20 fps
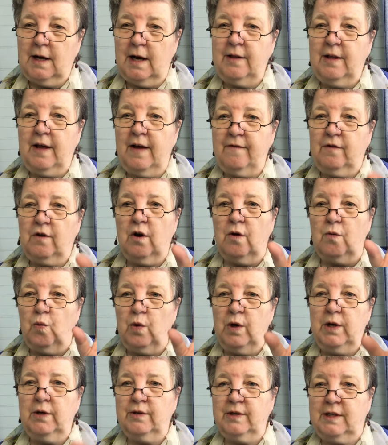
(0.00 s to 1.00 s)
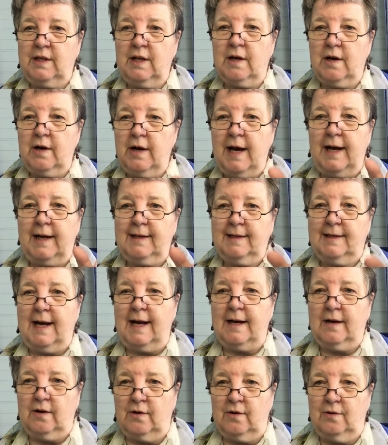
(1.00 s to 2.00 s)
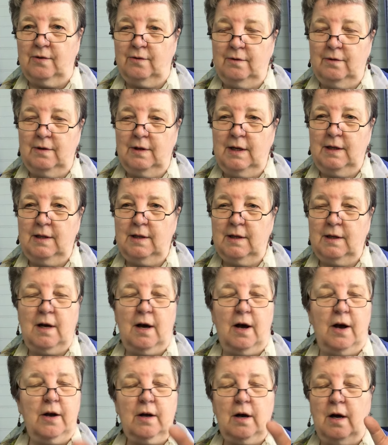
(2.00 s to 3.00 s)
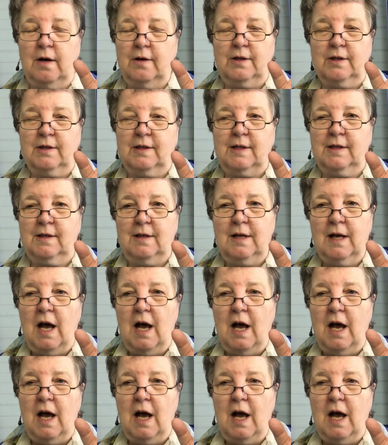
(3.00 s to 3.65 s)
and they've got wheels that are hexagonal and I, I just